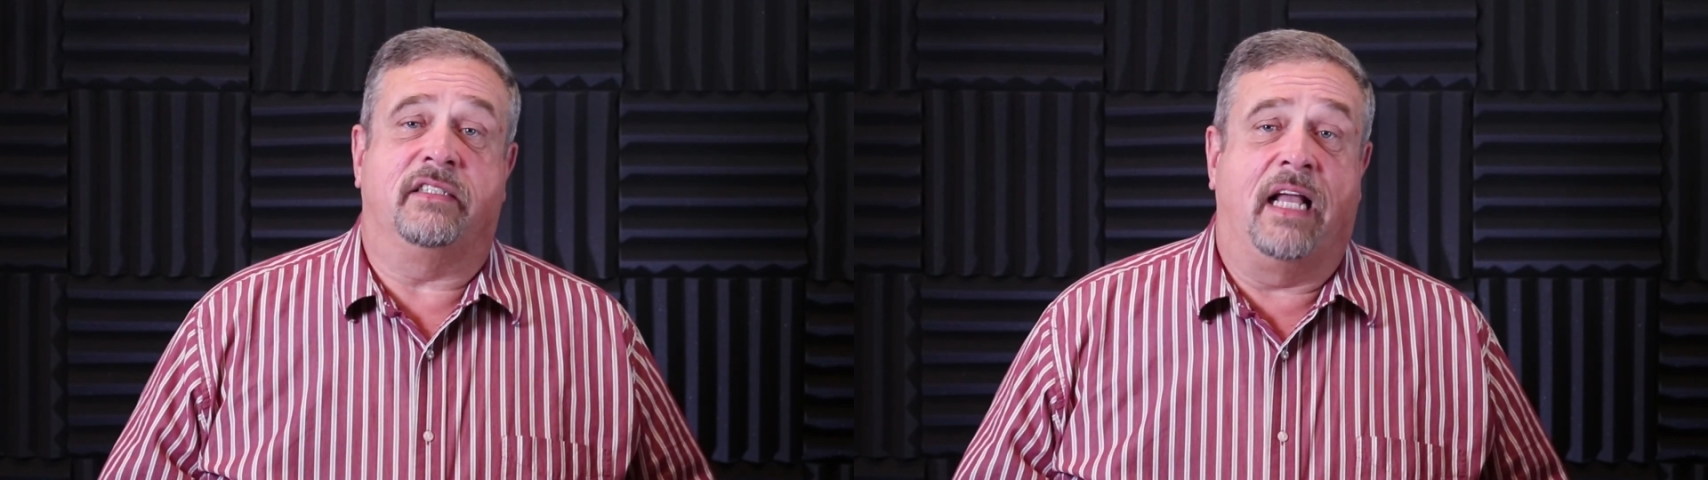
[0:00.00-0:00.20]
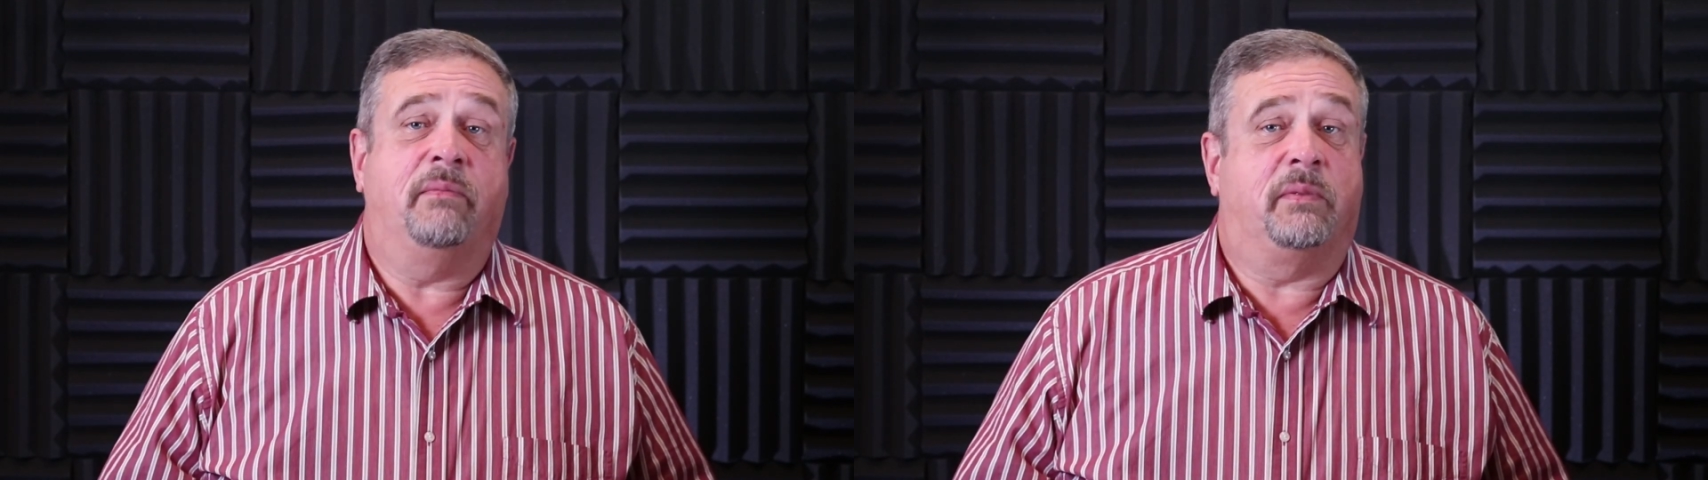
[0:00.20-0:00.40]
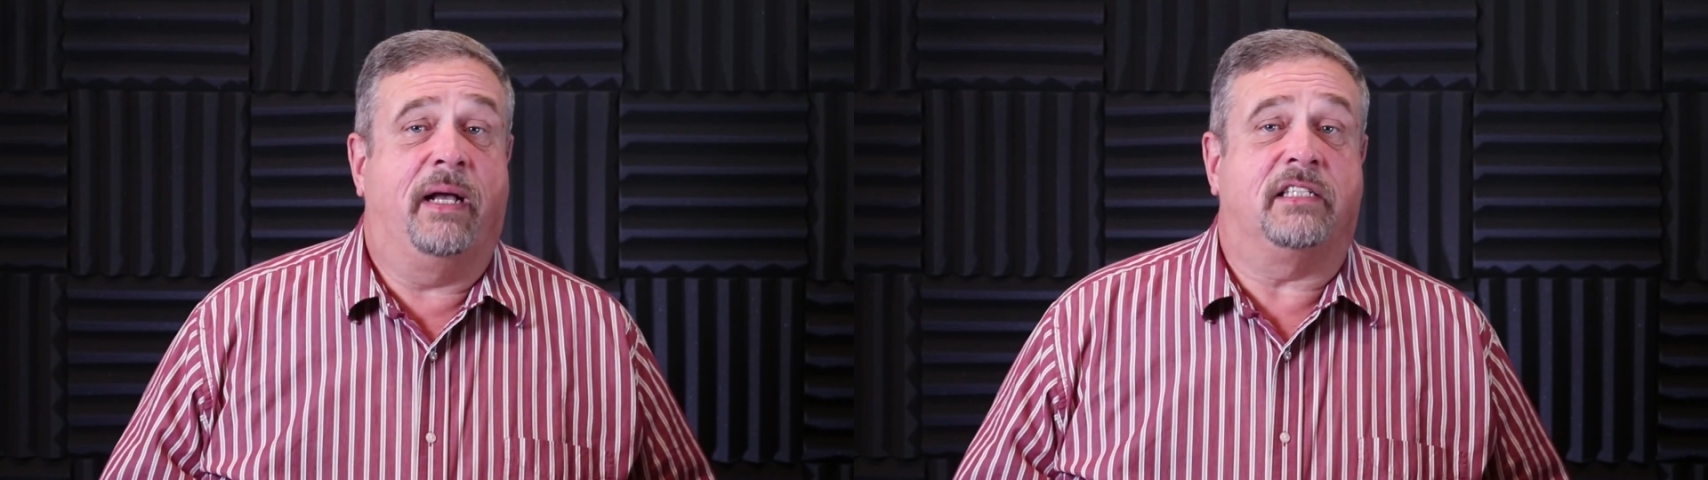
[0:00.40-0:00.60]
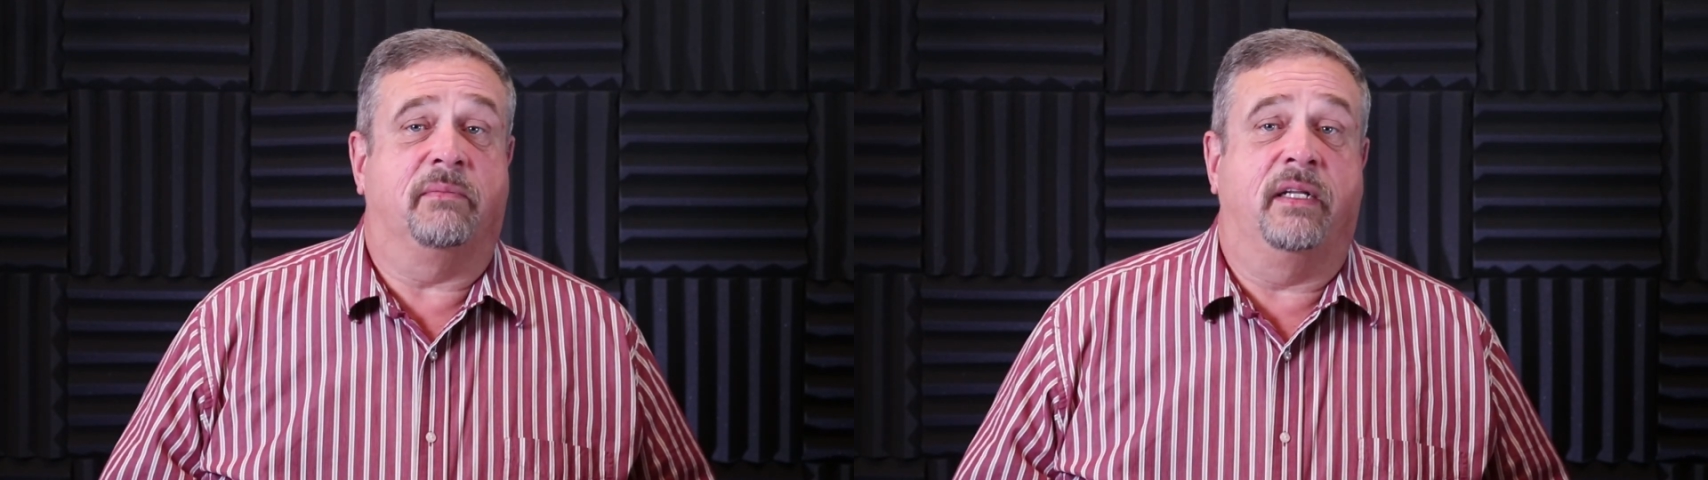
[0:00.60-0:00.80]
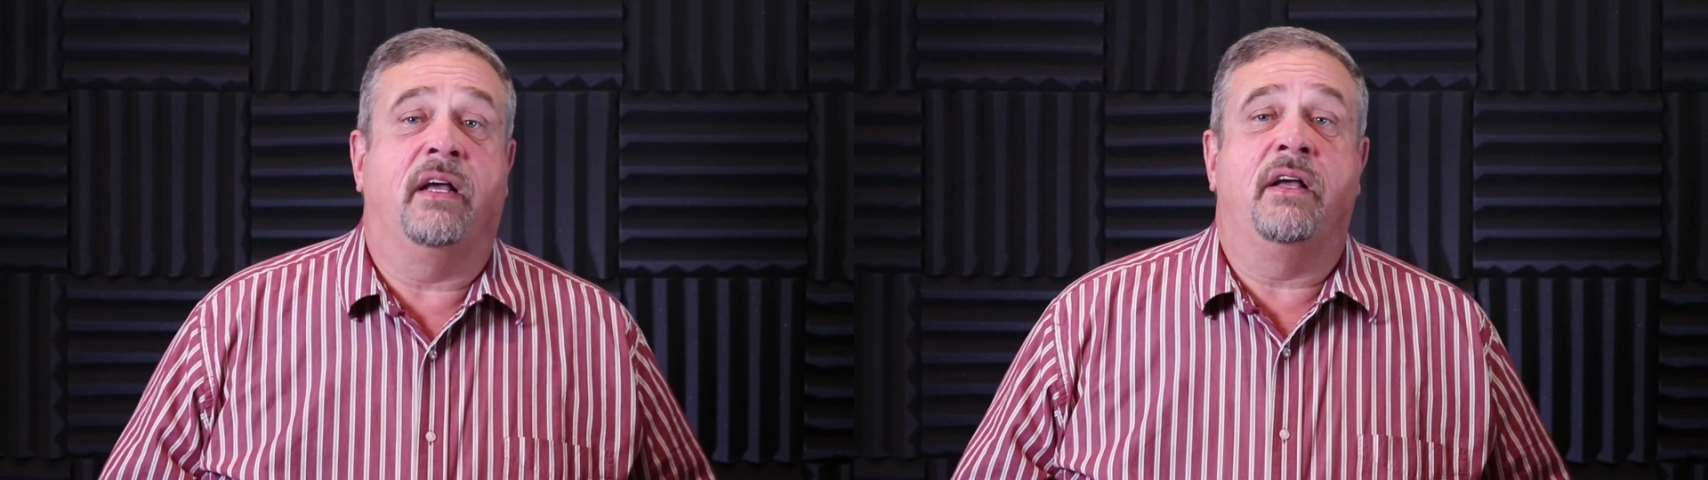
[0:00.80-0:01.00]
same
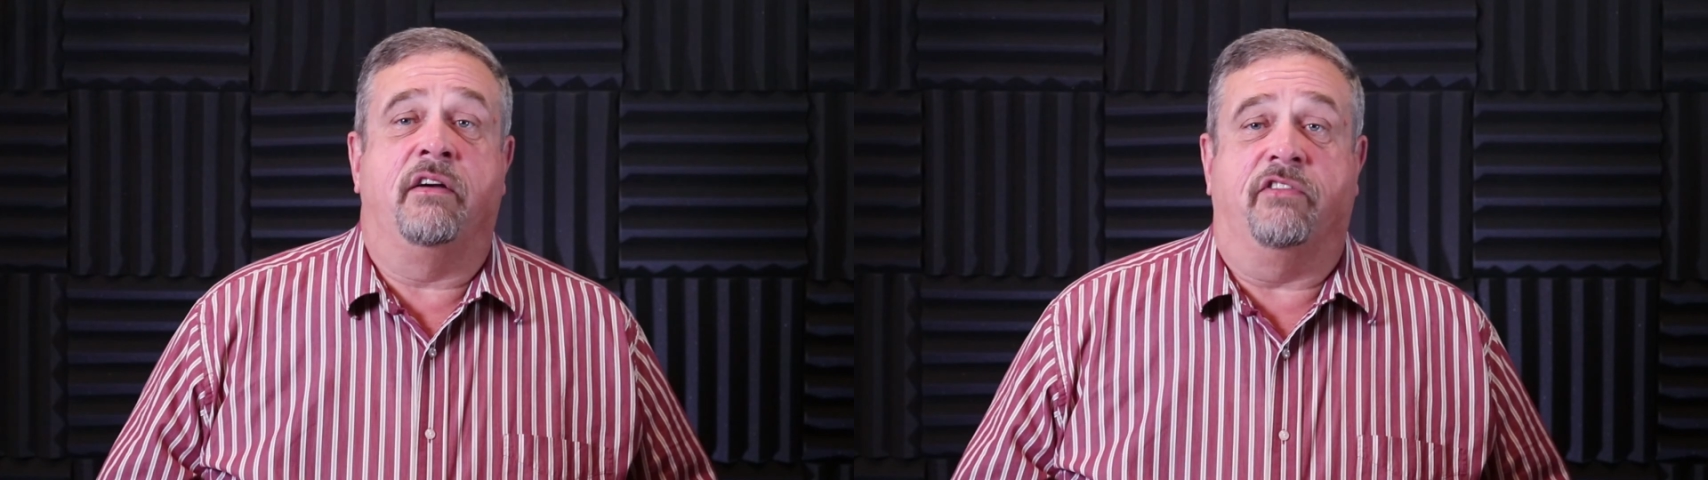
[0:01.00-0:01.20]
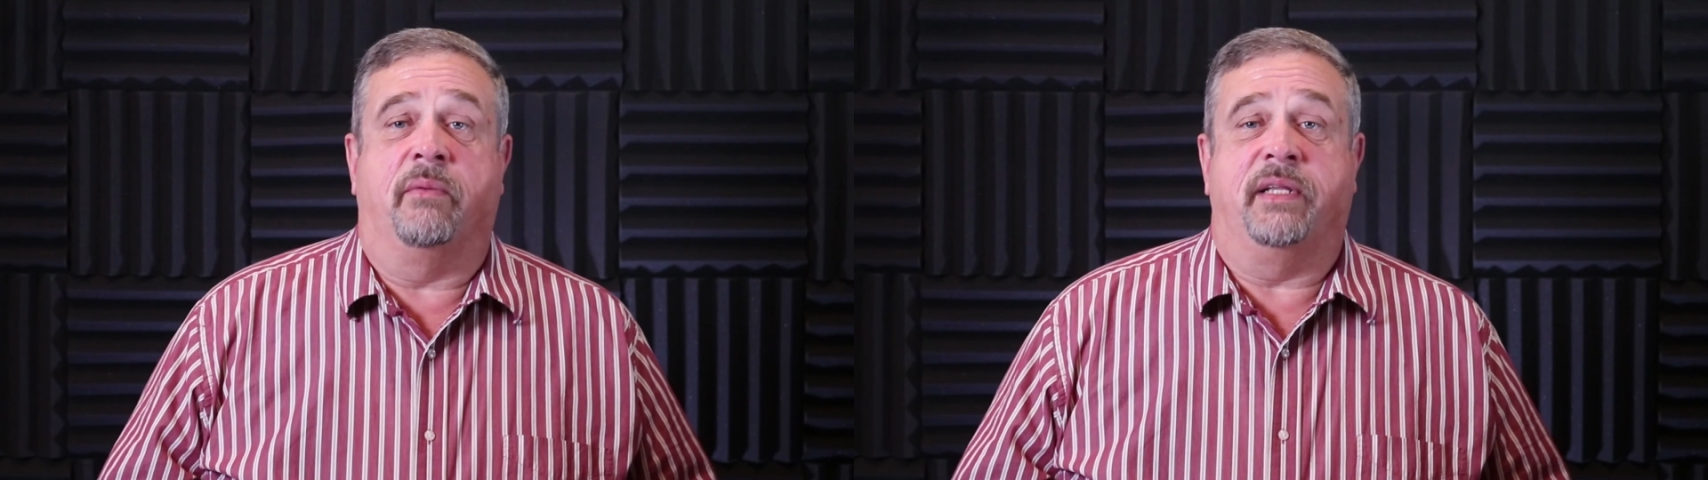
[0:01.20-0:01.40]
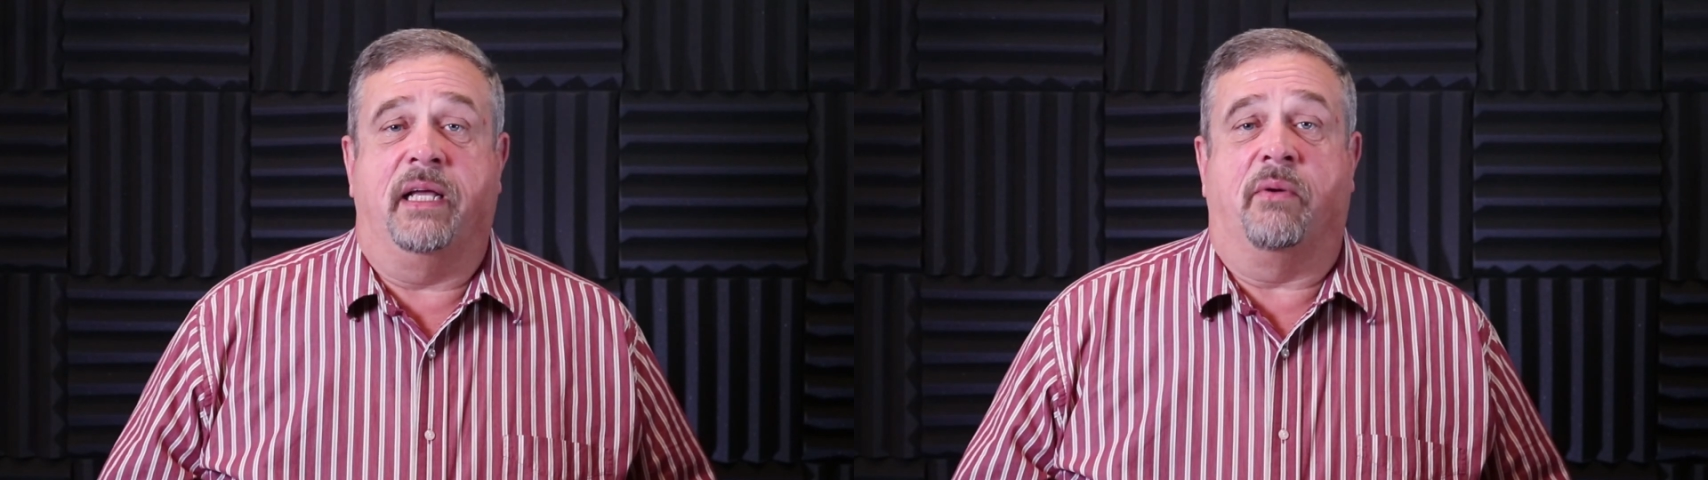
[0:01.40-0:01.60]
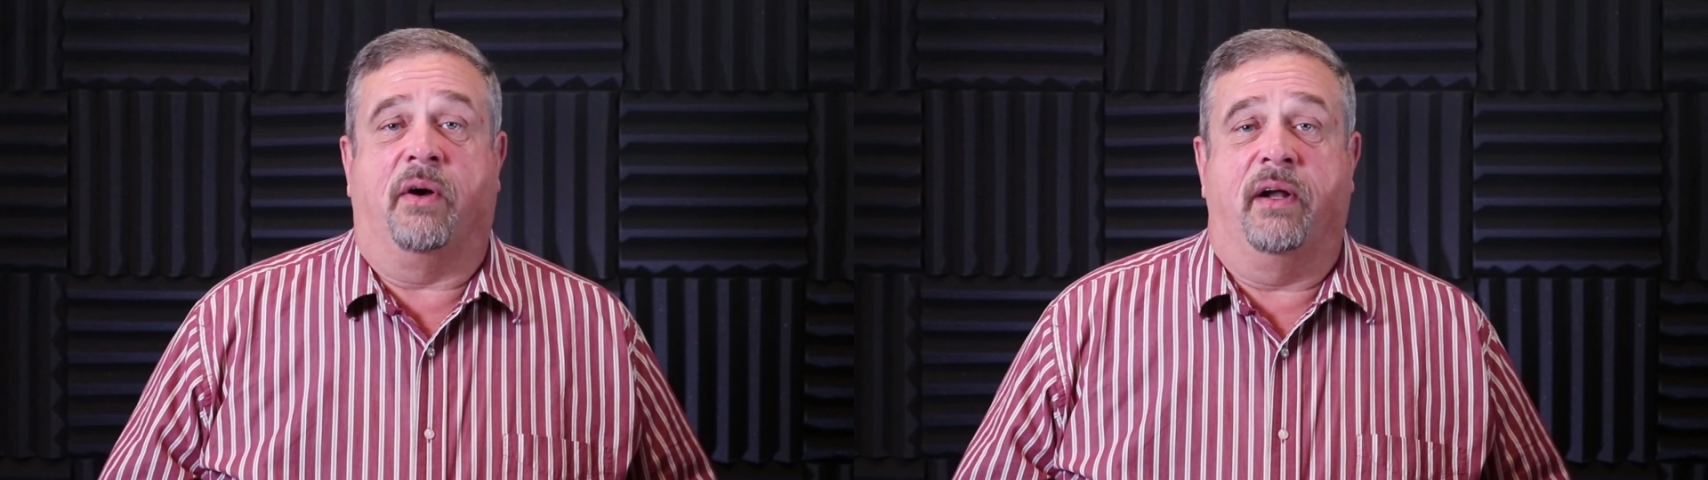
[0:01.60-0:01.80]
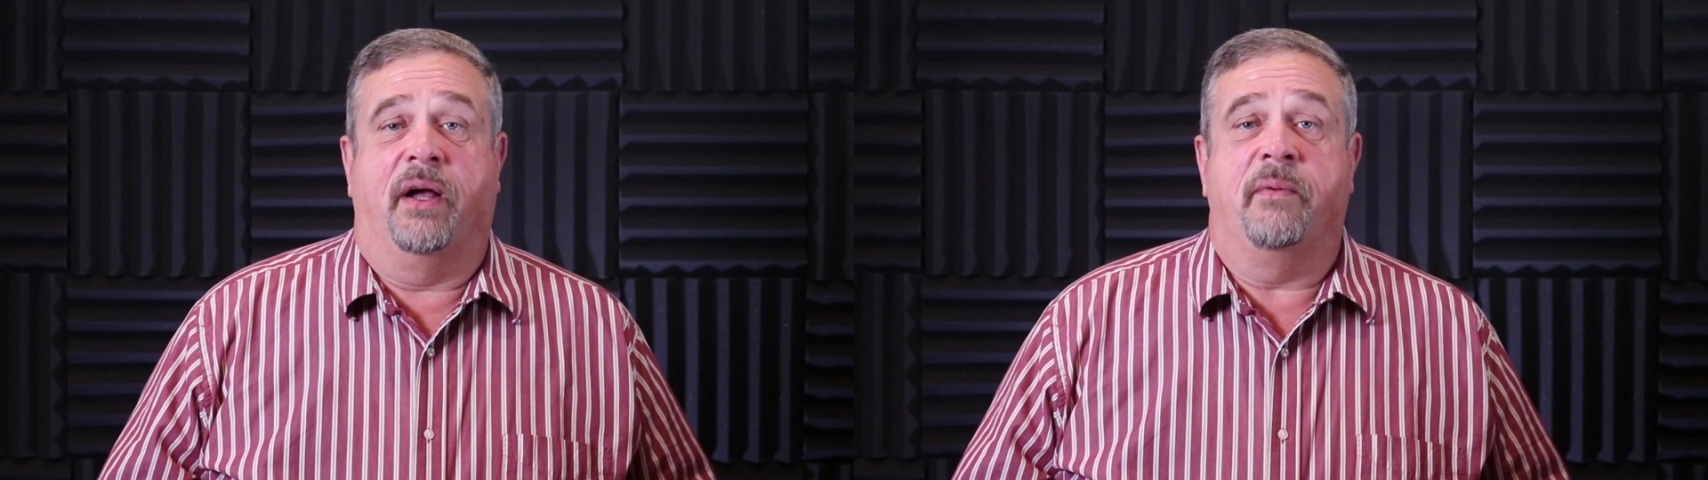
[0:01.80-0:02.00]
specimen from the
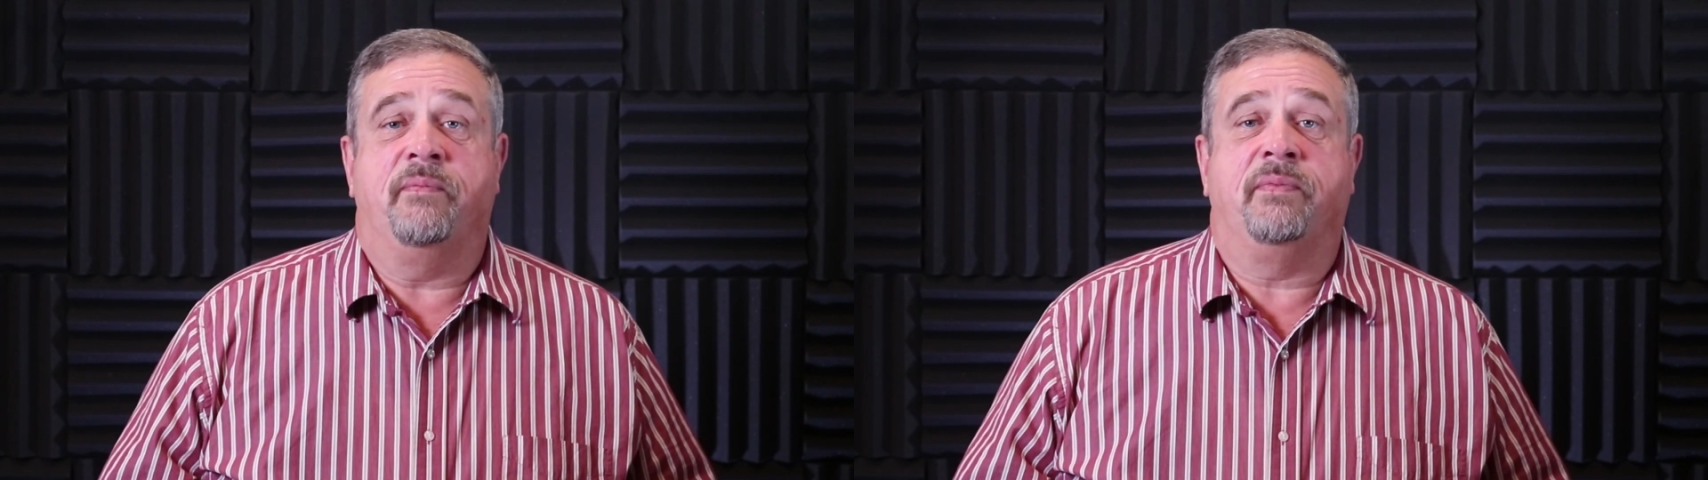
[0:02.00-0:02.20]
MRO.